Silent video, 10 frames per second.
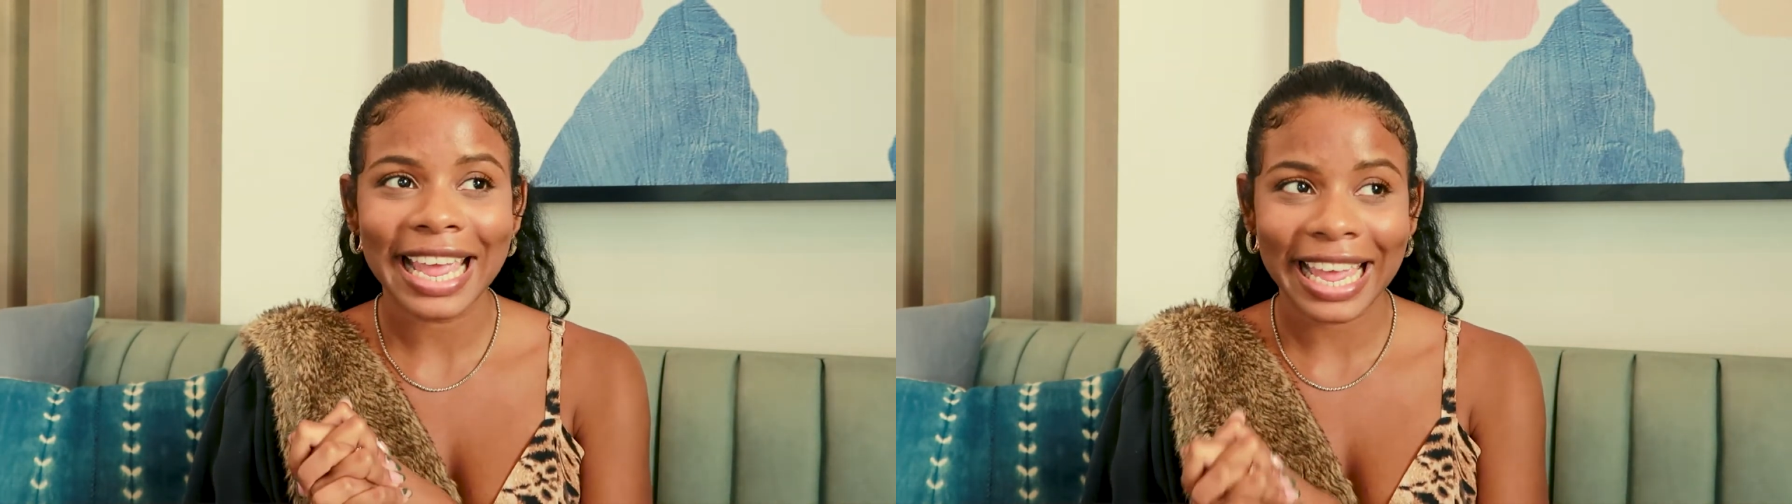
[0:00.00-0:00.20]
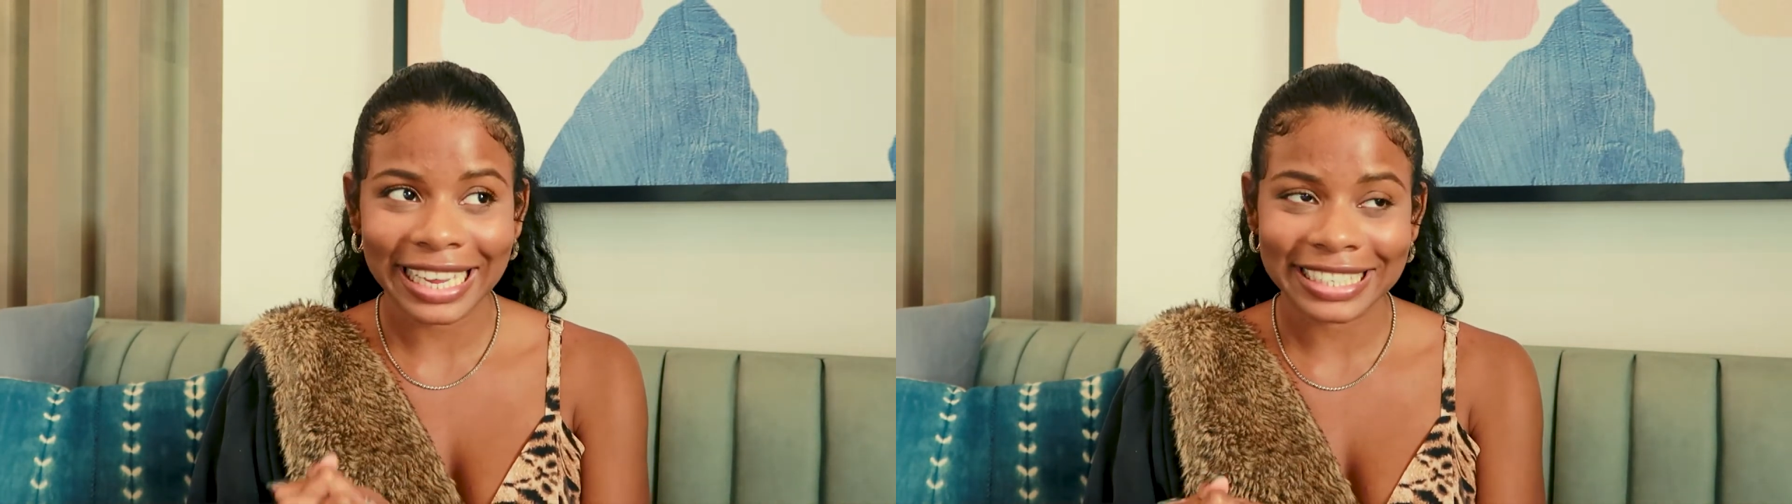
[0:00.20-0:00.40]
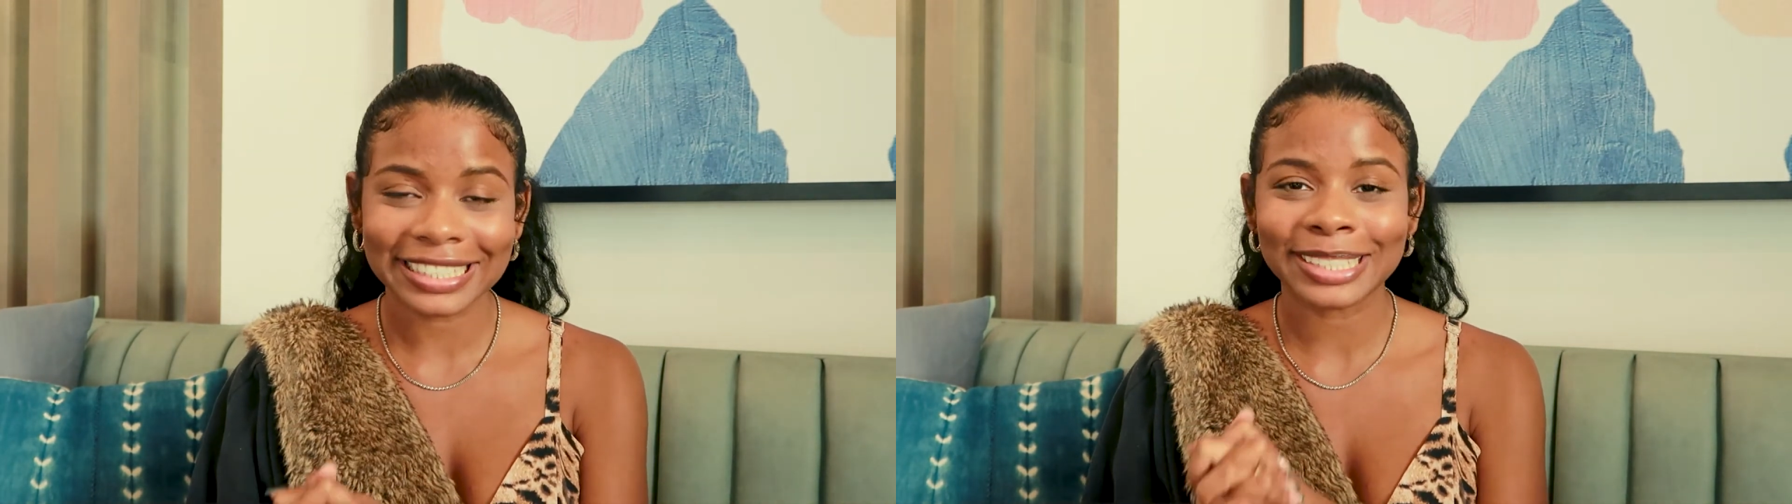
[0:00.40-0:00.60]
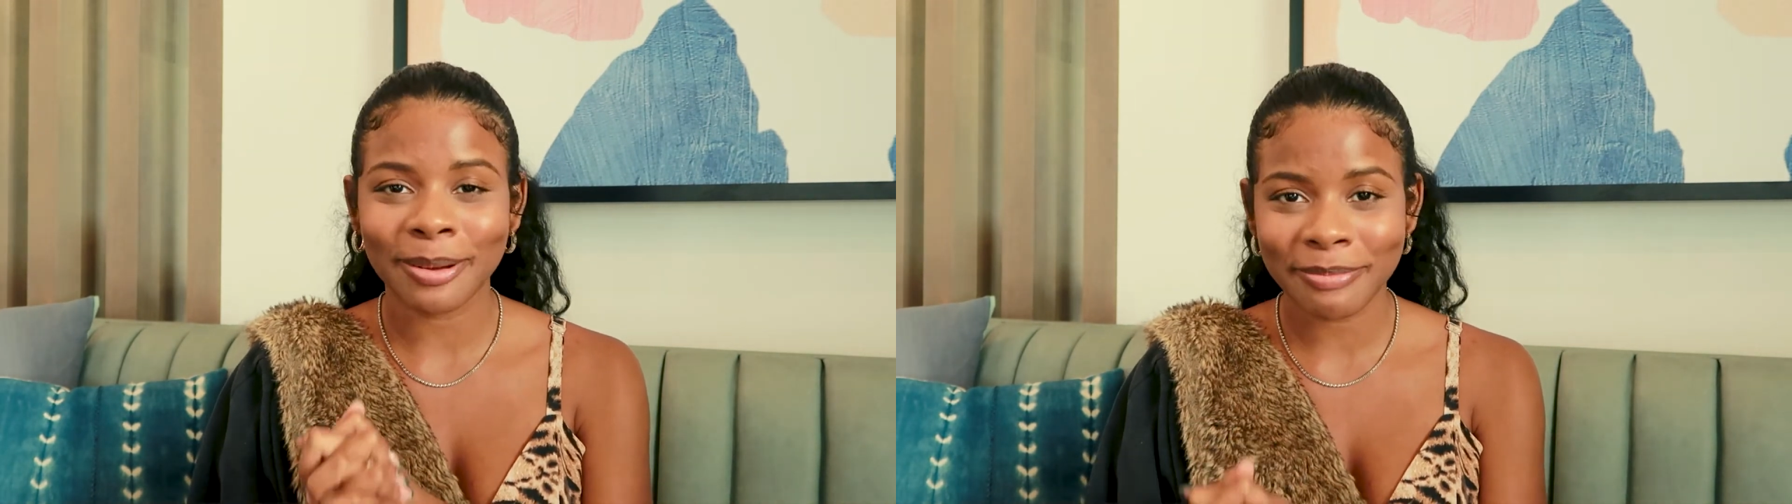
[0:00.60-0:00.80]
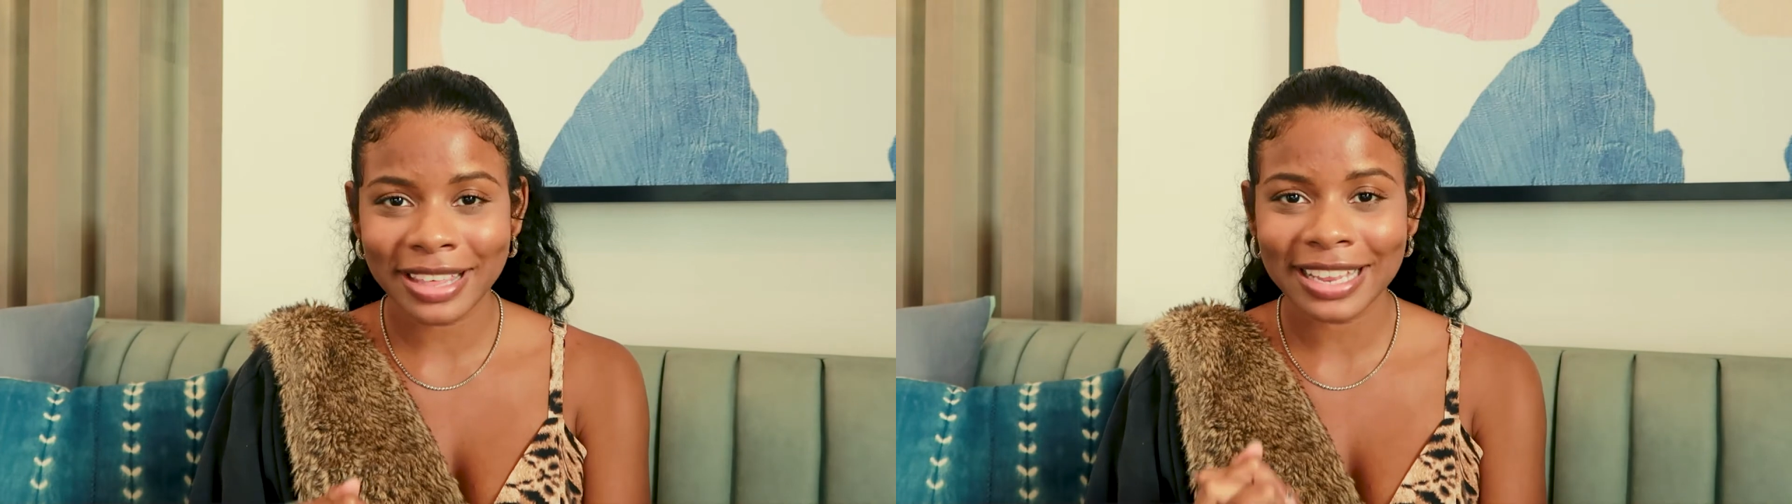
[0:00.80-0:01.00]
is
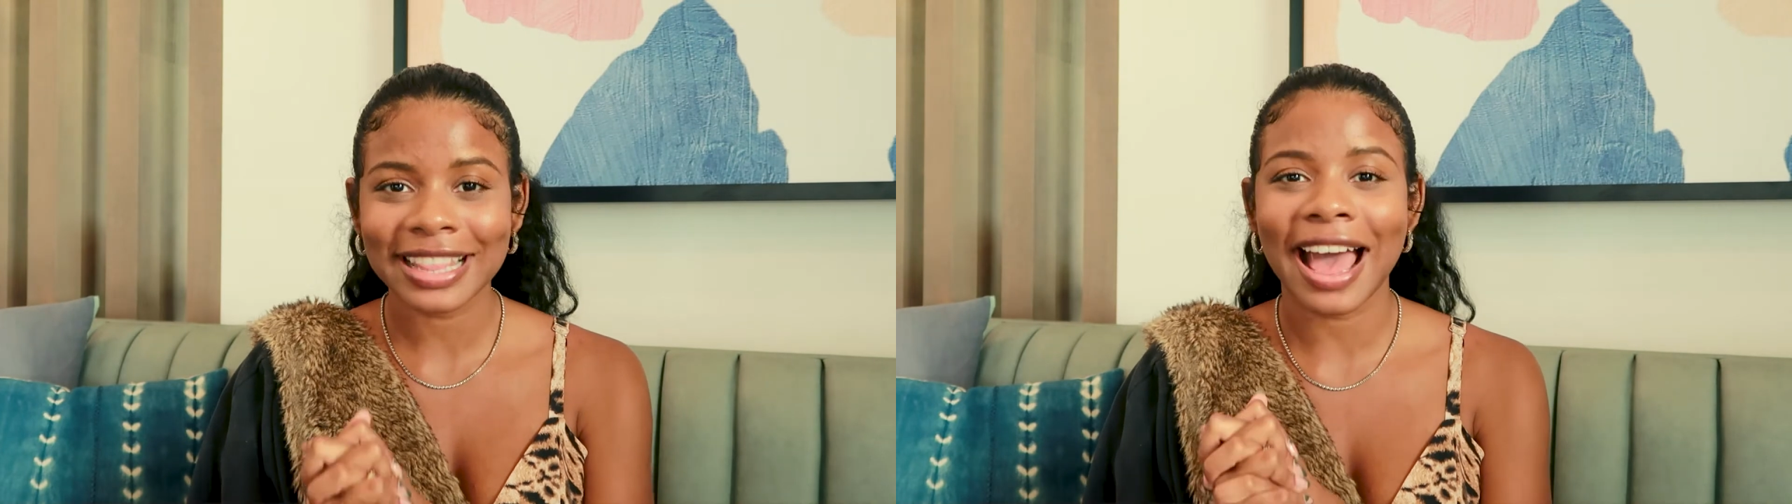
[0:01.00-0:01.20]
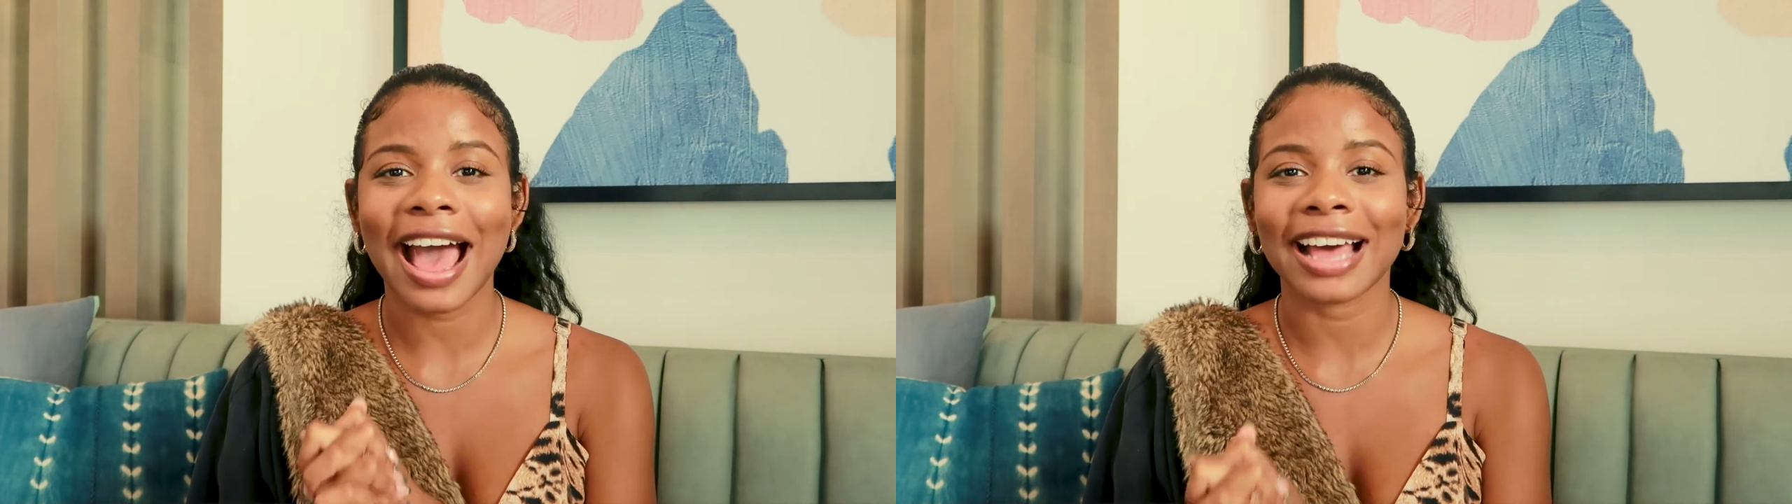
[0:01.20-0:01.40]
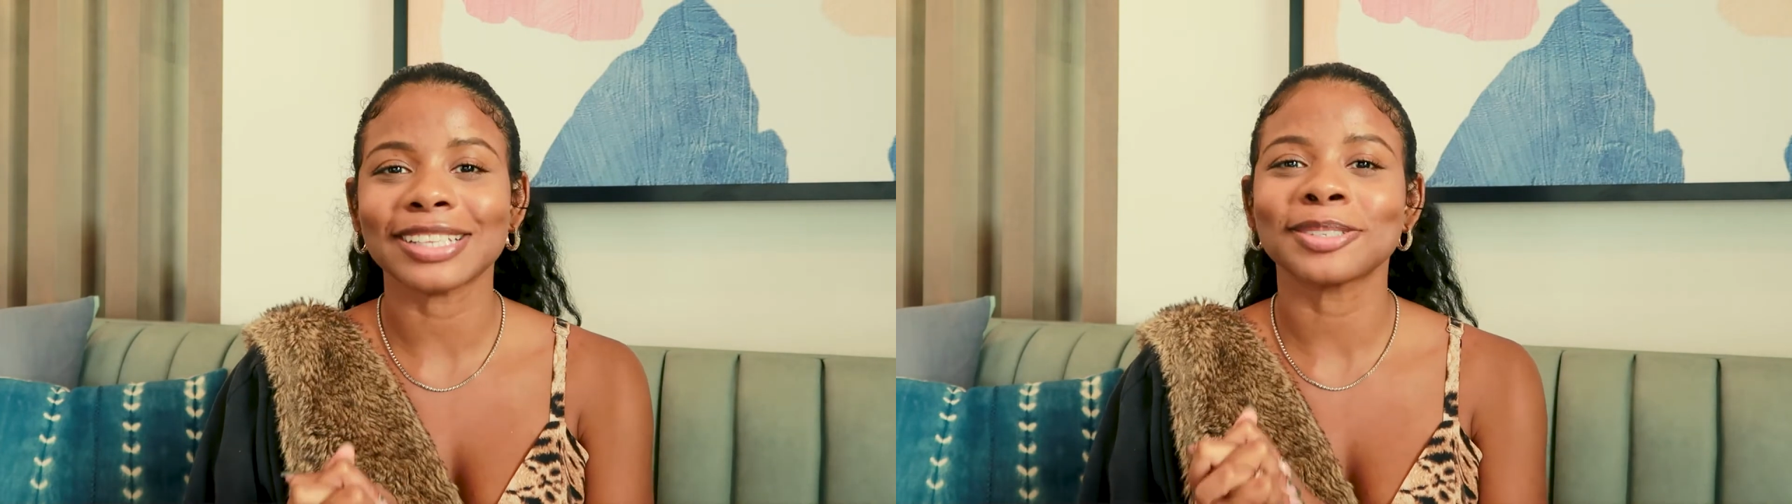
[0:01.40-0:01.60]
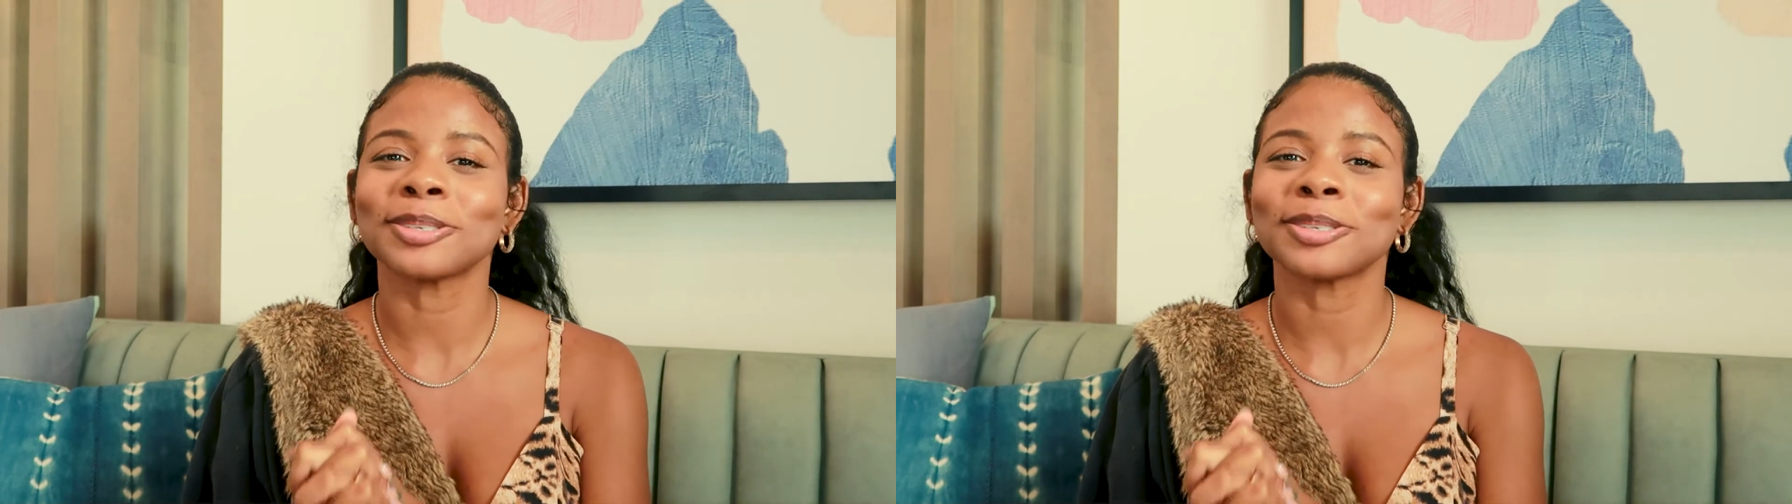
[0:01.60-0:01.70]
something that has